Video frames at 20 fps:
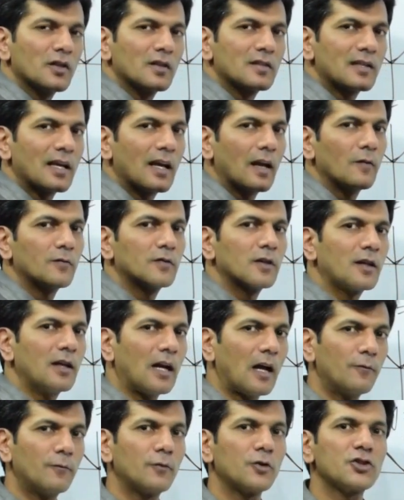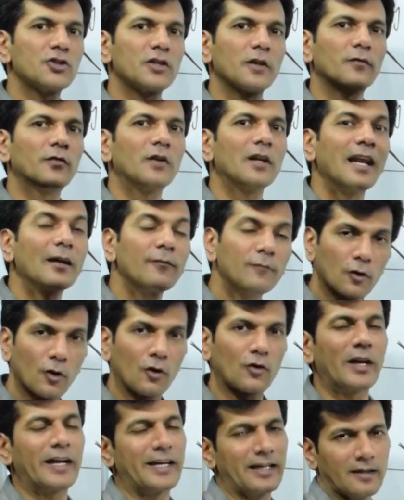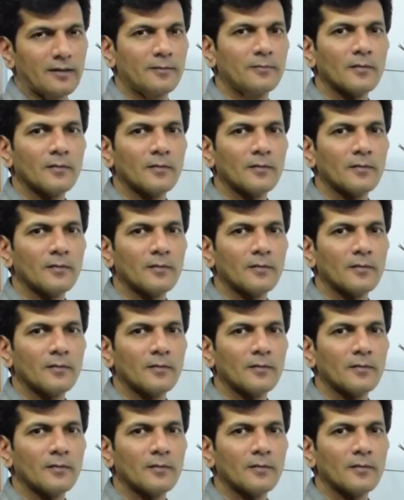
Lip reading: itself, the graph would shift left or right,